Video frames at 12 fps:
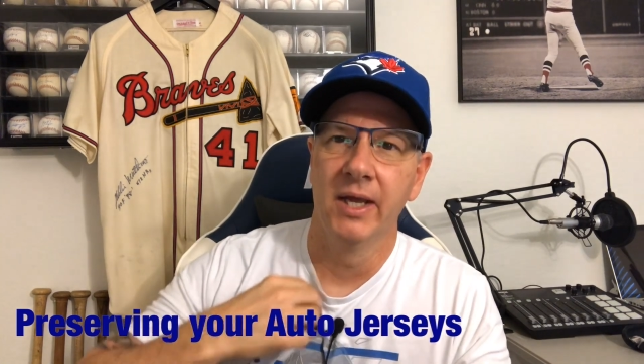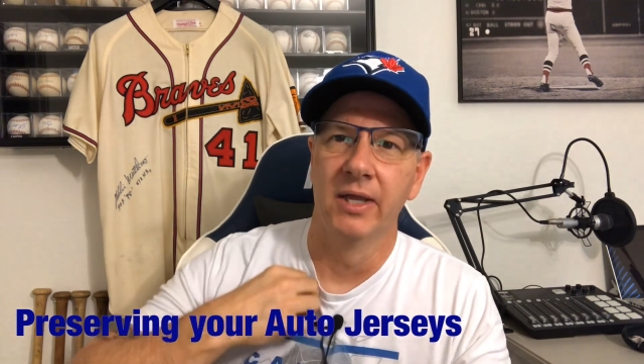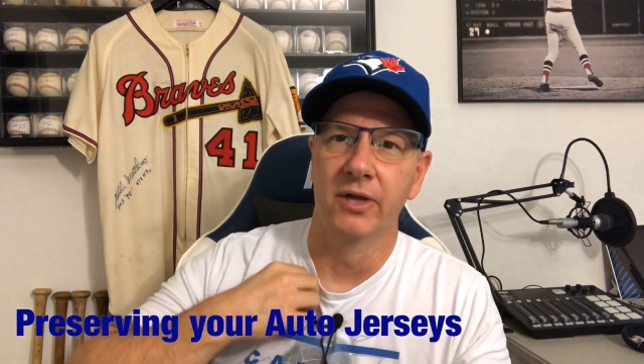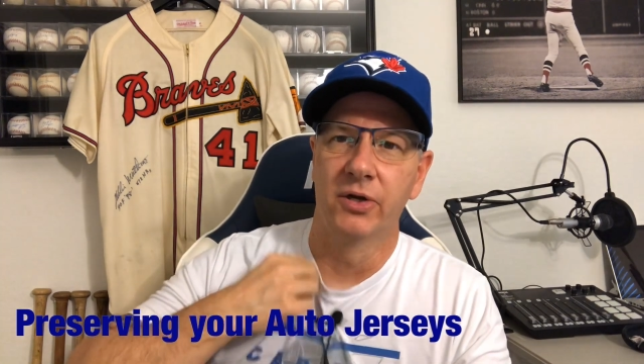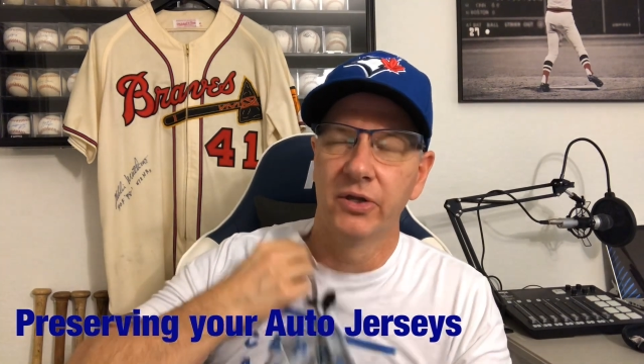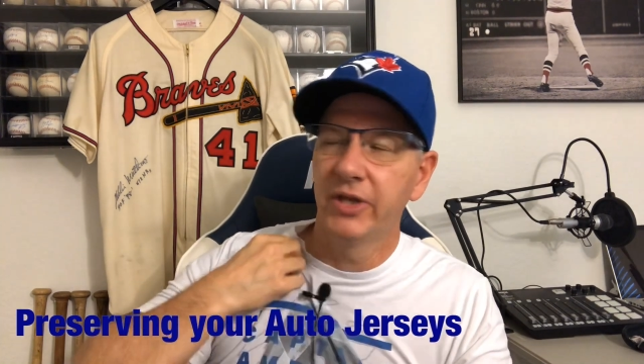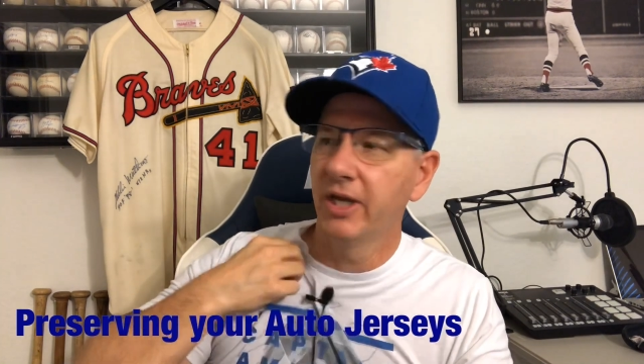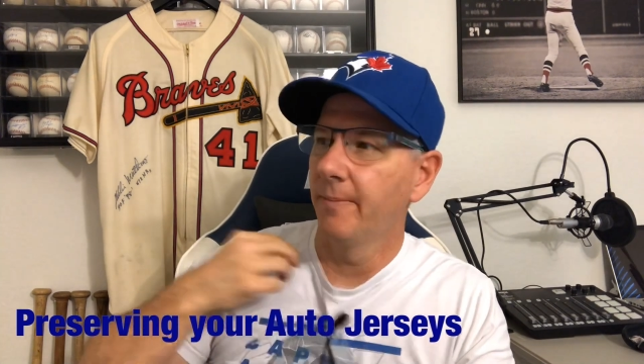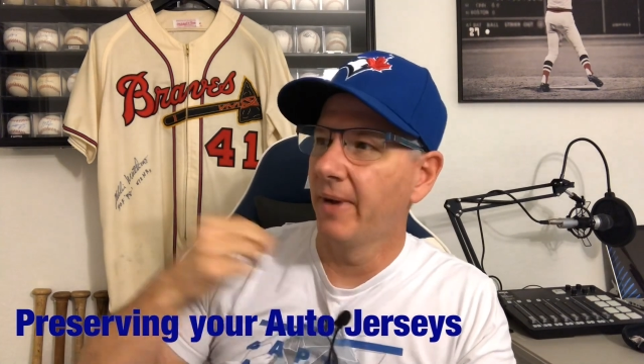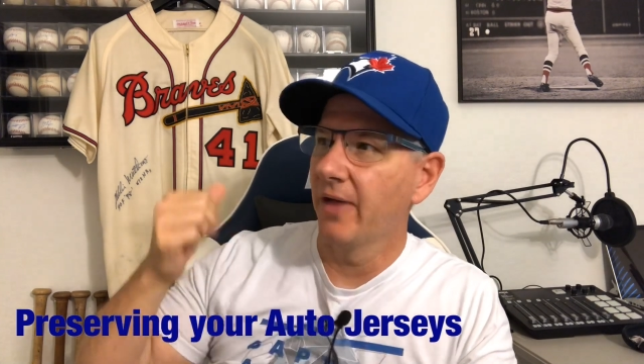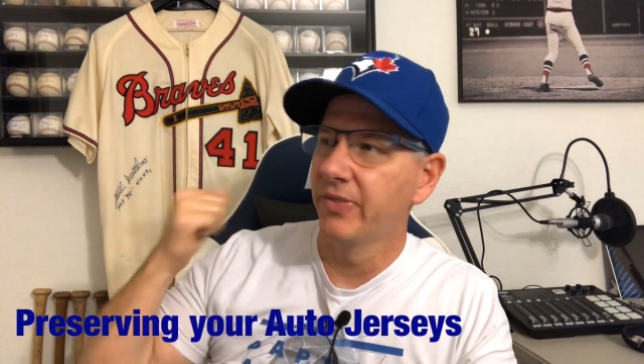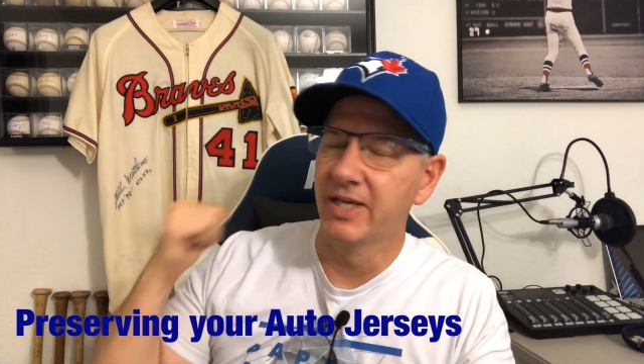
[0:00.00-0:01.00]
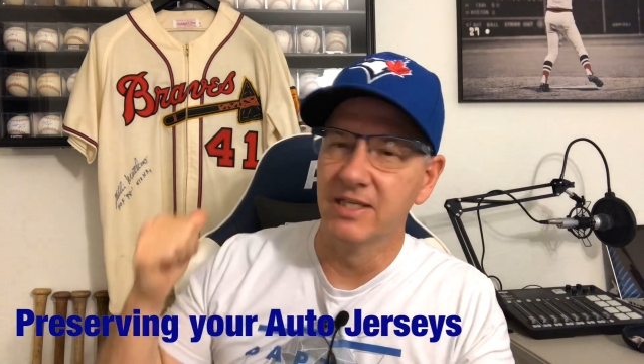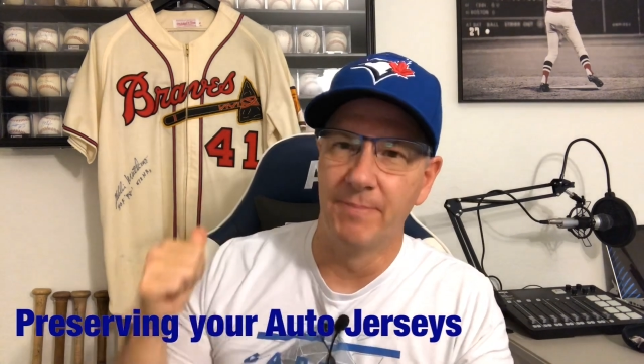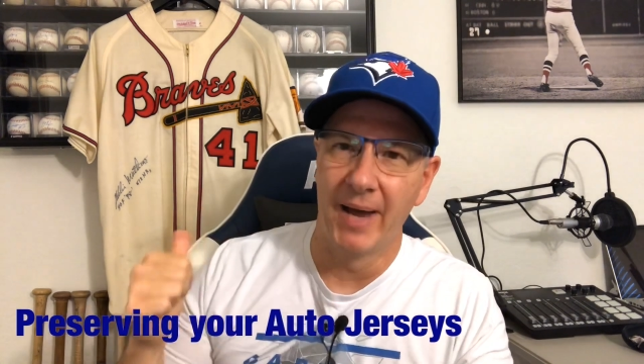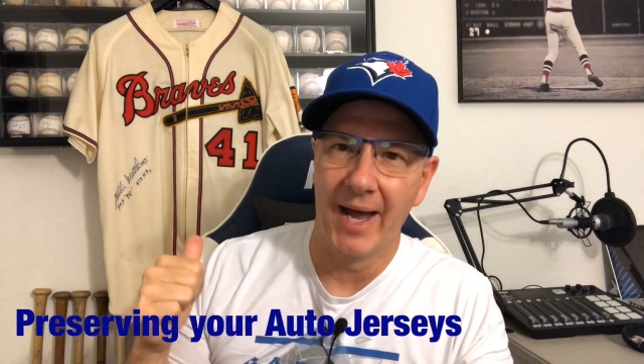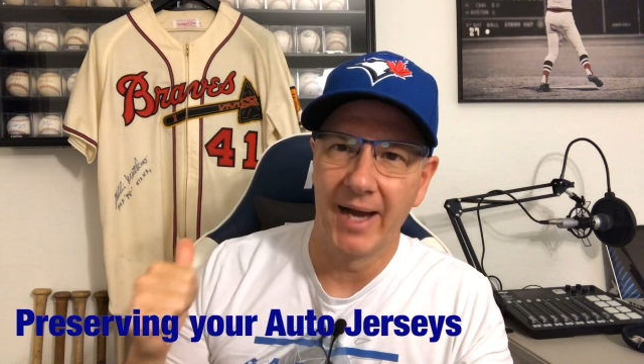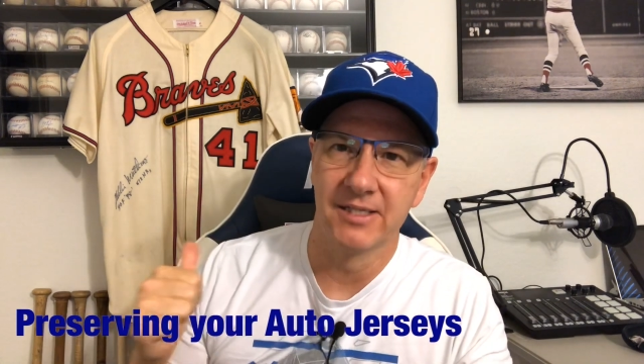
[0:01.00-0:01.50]
The good thing about these
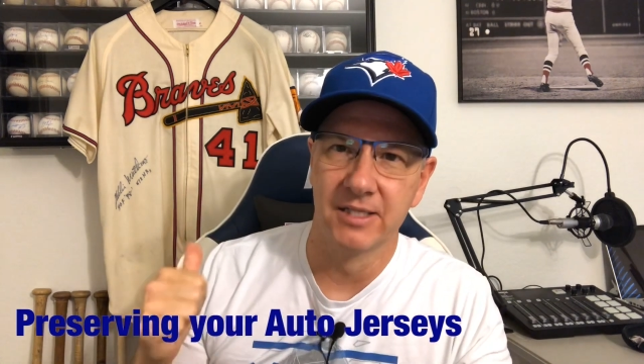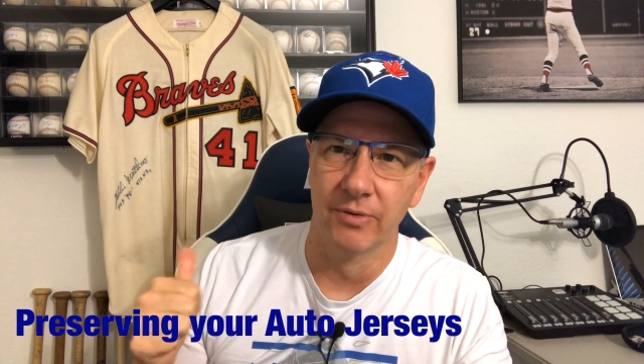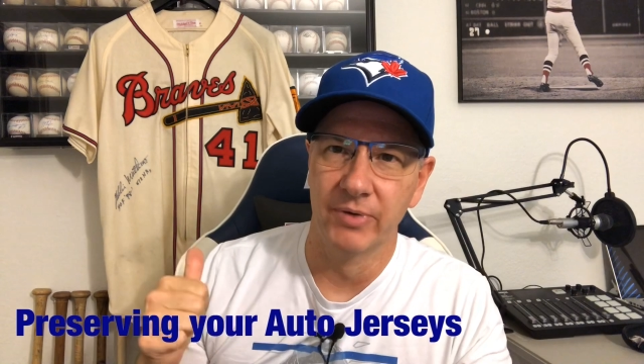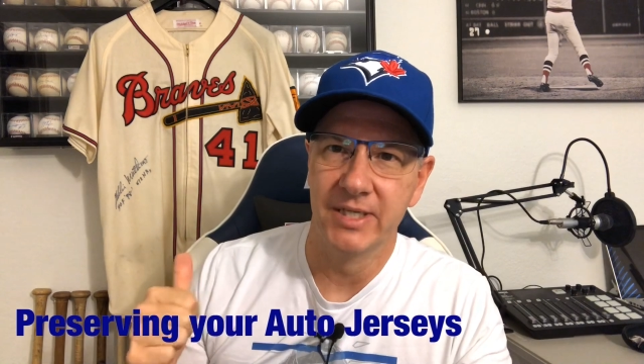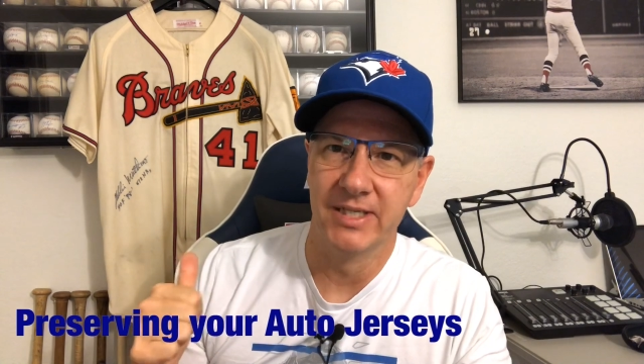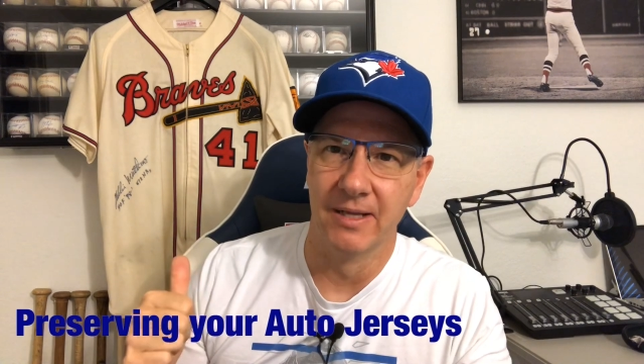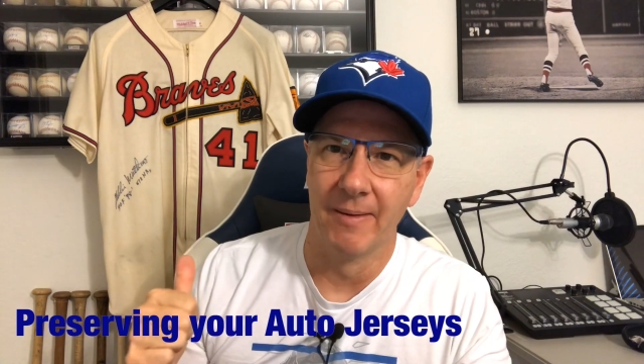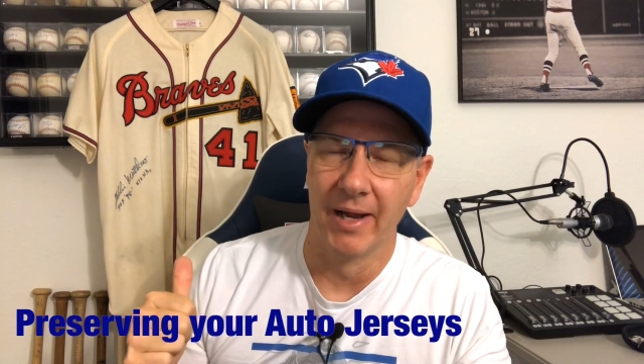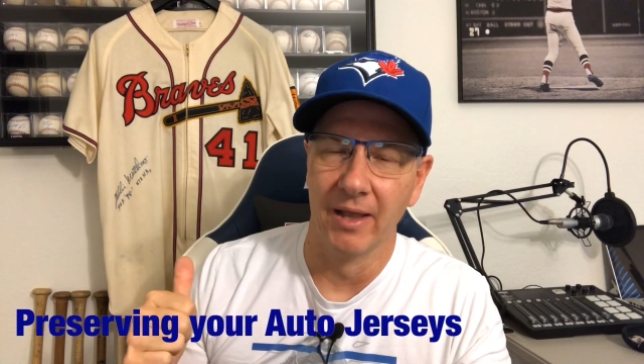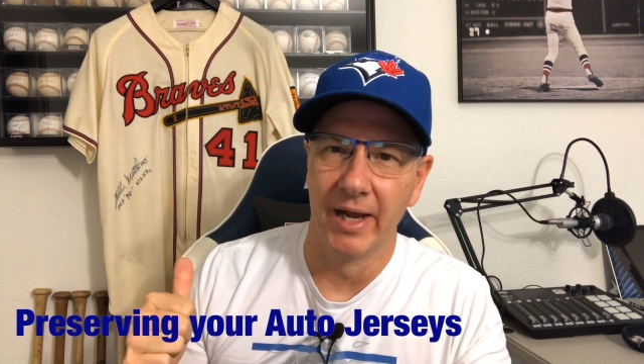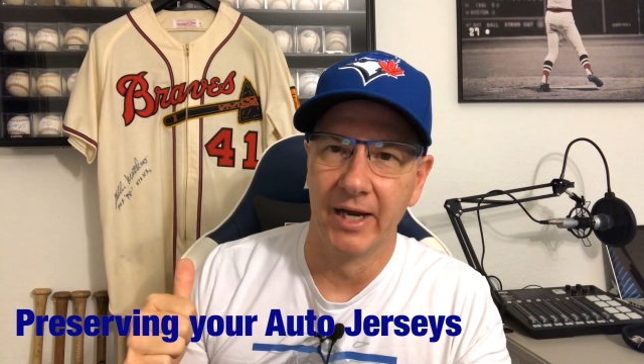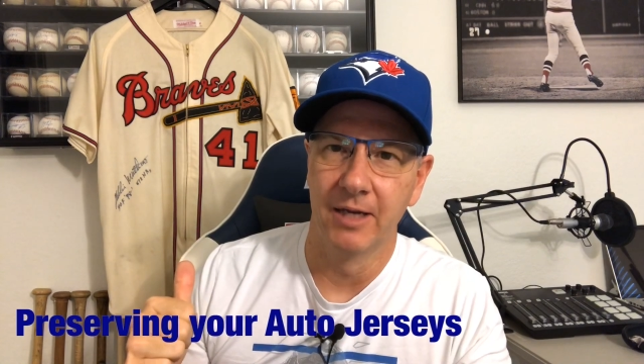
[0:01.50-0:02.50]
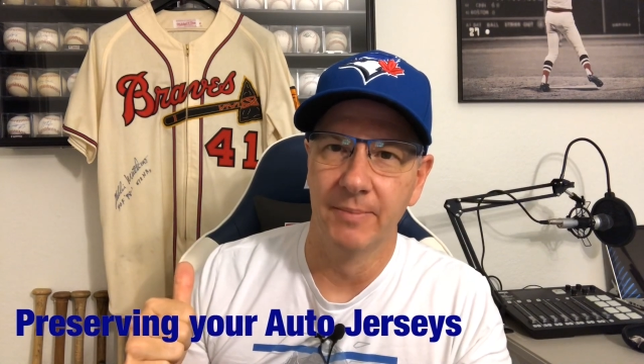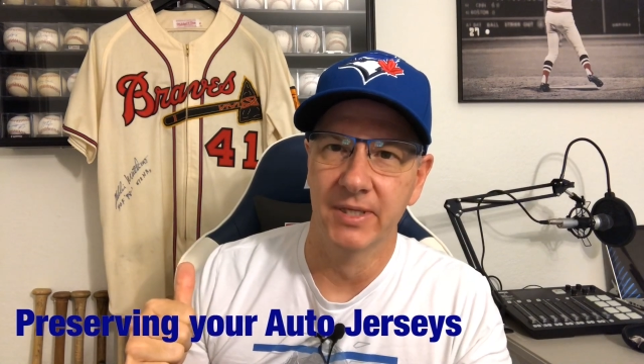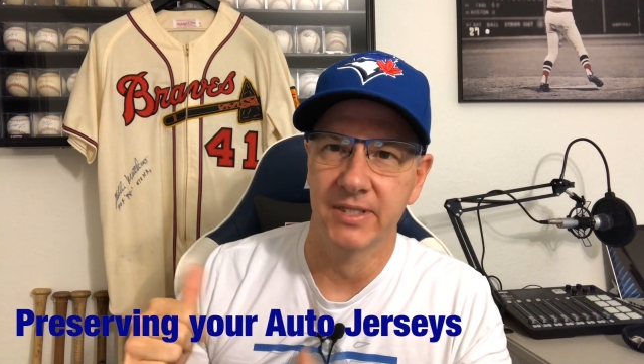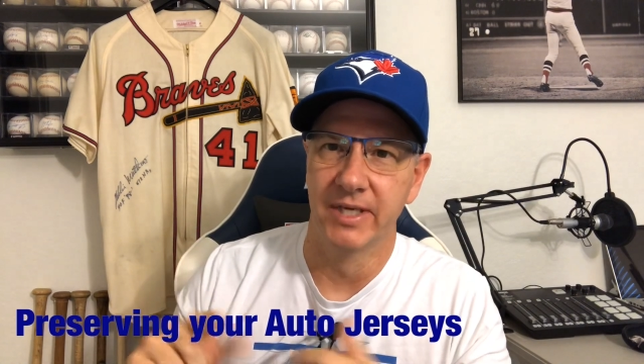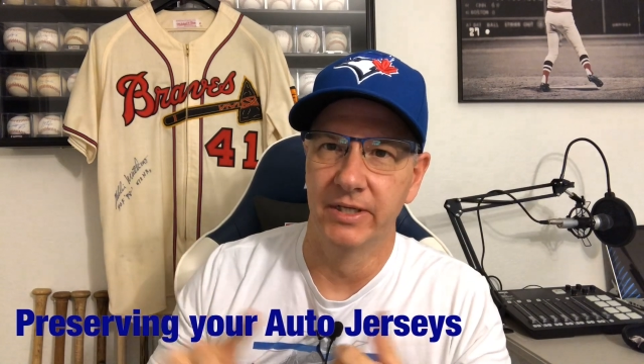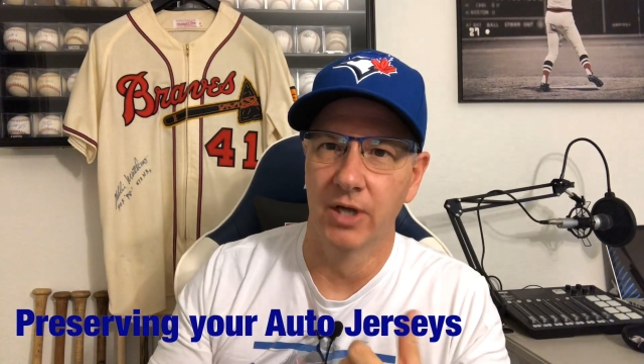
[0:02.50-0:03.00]
bags, and the reason that I like them,
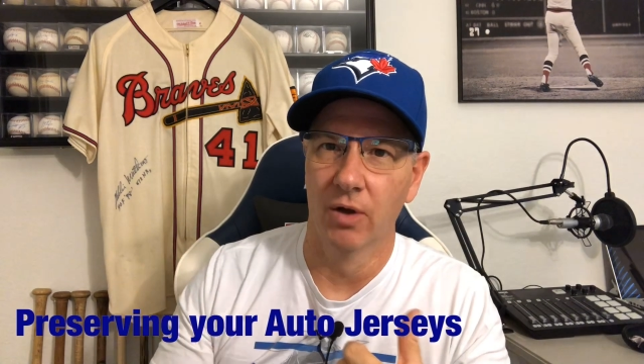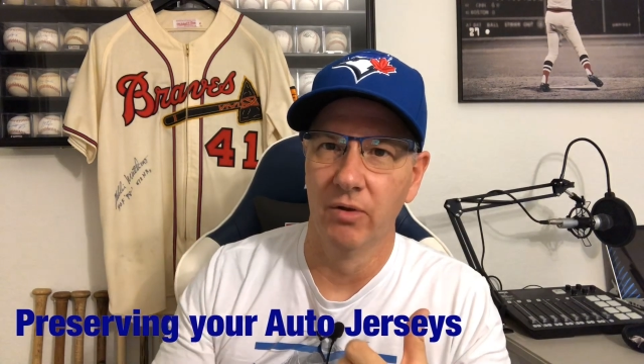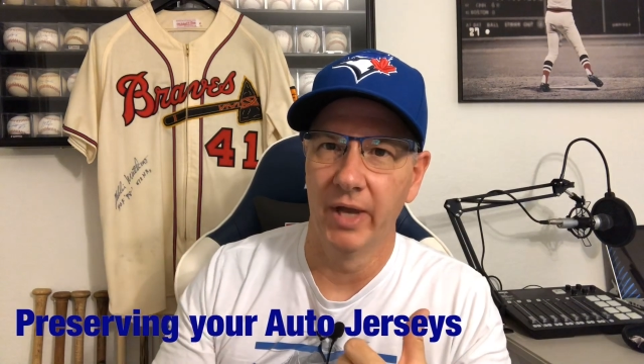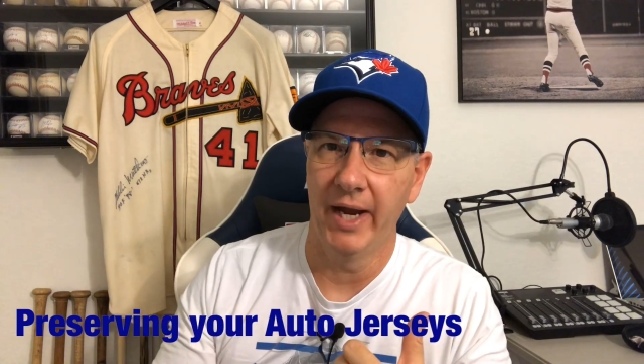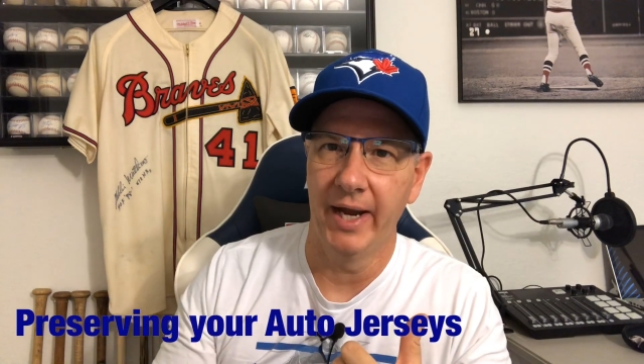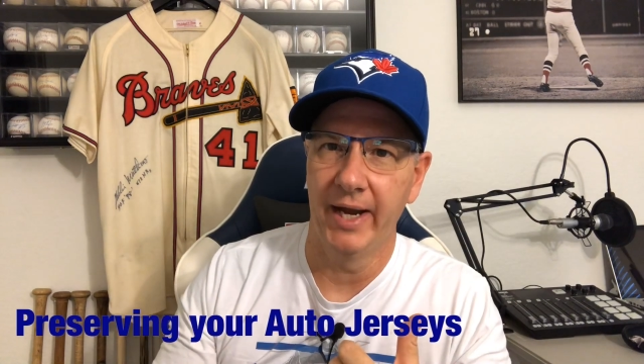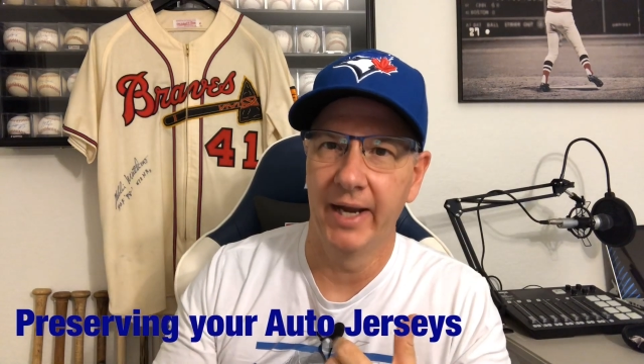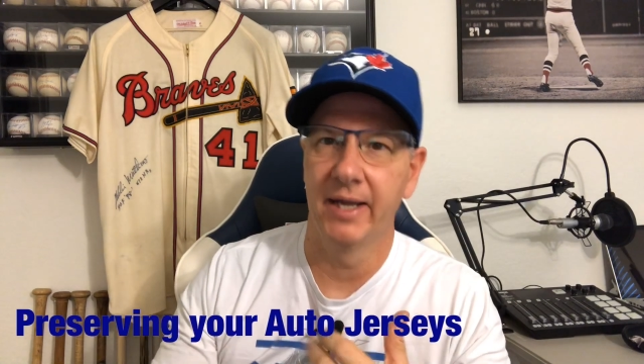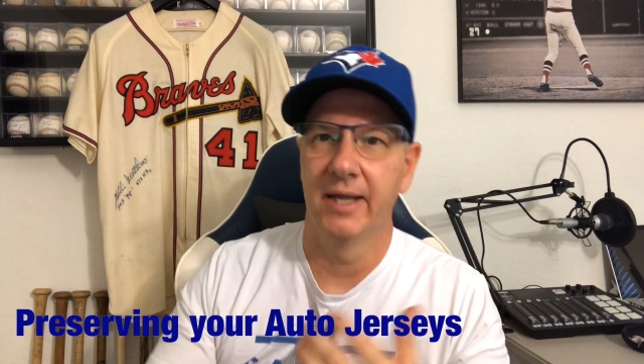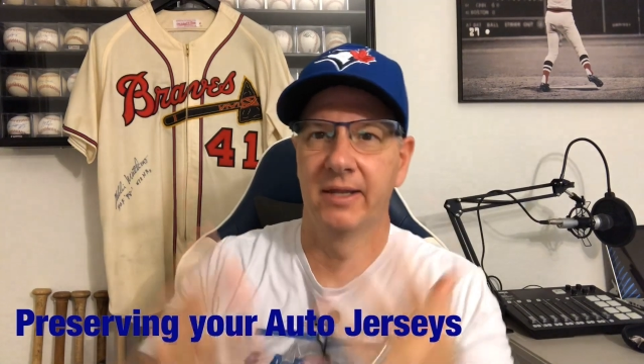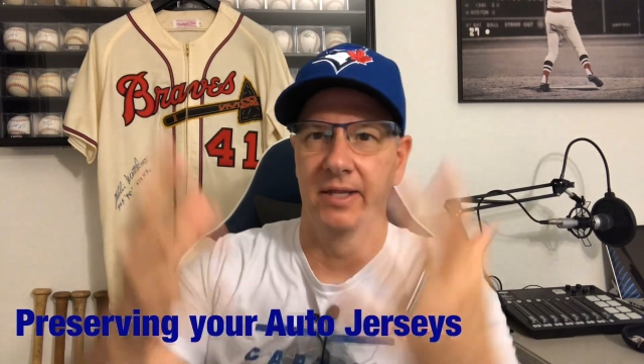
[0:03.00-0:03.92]
is they don't hang,